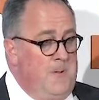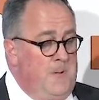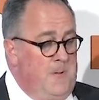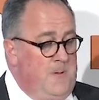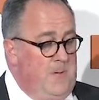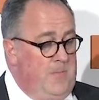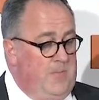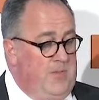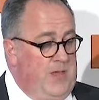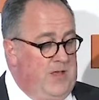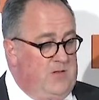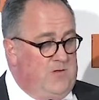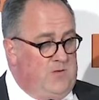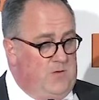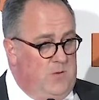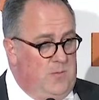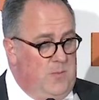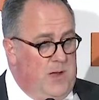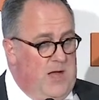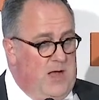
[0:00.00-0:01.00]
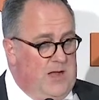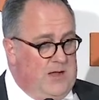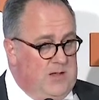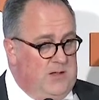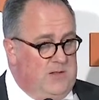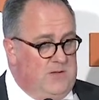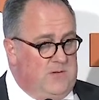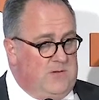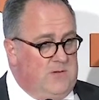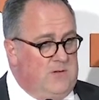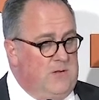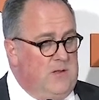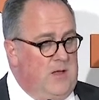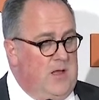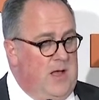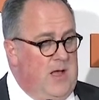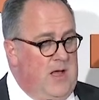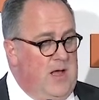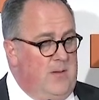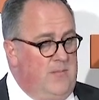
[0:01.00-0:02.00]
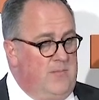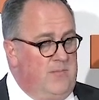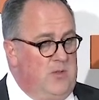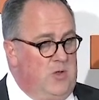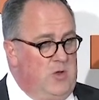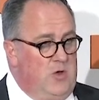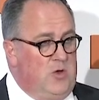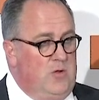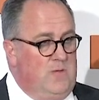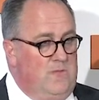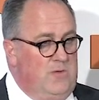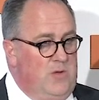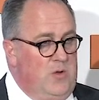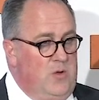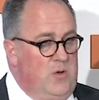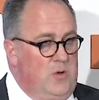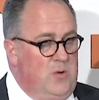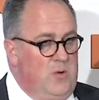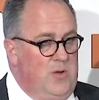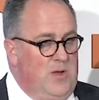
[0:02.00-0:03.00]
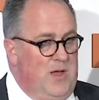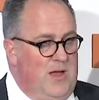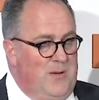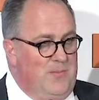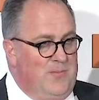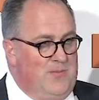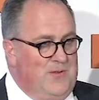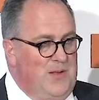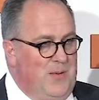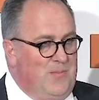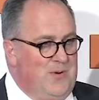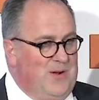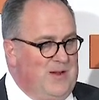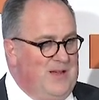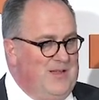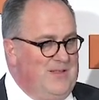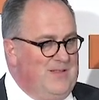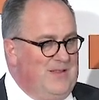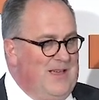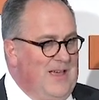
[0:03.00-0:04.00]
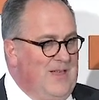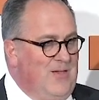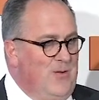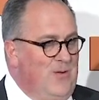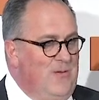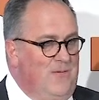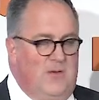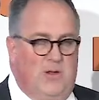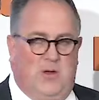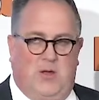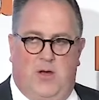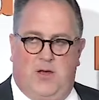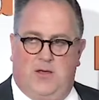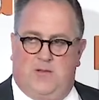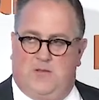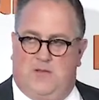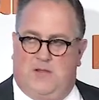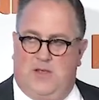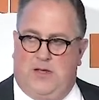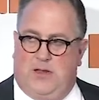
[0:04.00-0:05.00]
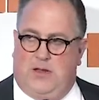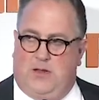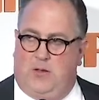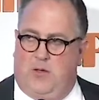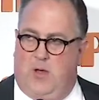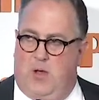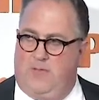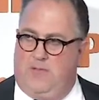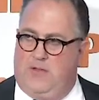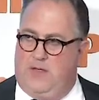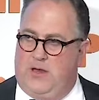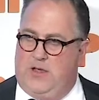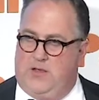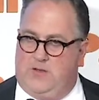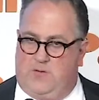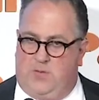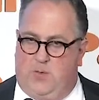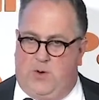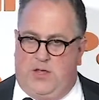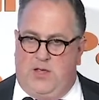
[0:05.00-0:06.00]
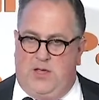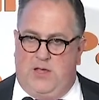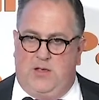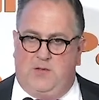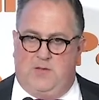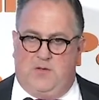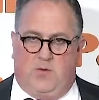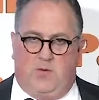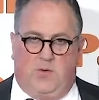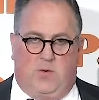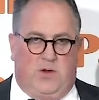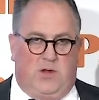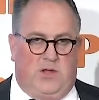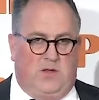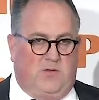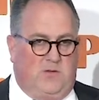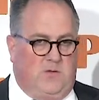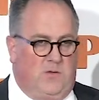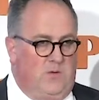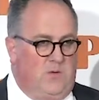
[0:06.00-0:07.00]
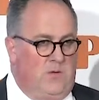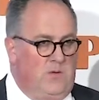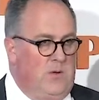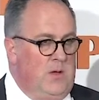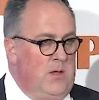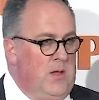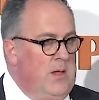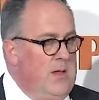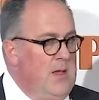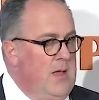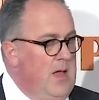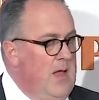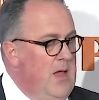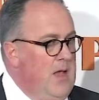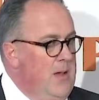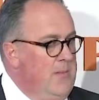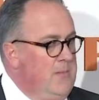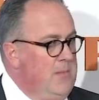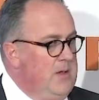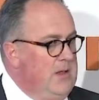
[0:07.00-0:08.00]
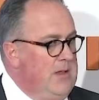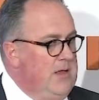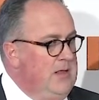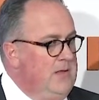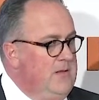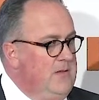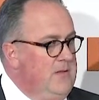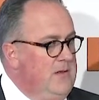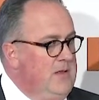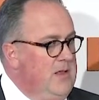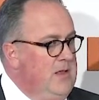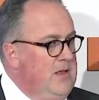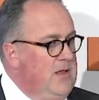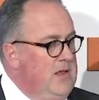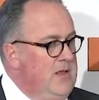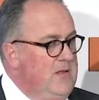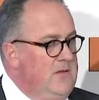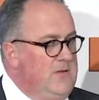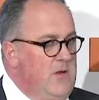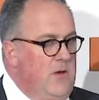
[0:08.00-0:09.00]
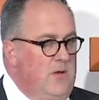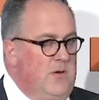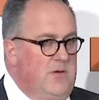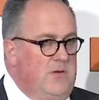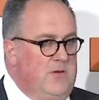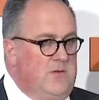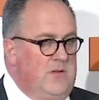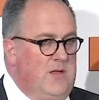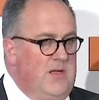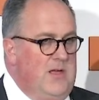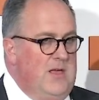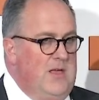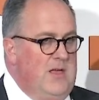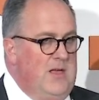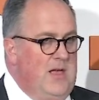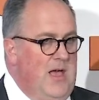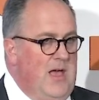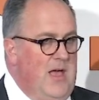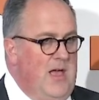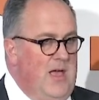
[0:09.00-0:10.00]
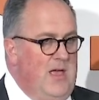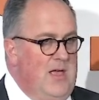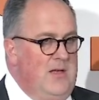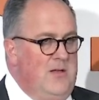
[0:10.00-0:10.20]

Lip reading: These two markets you can view separately and together if you like. Steel over the next 20 years, according to McKinsey, is going to see a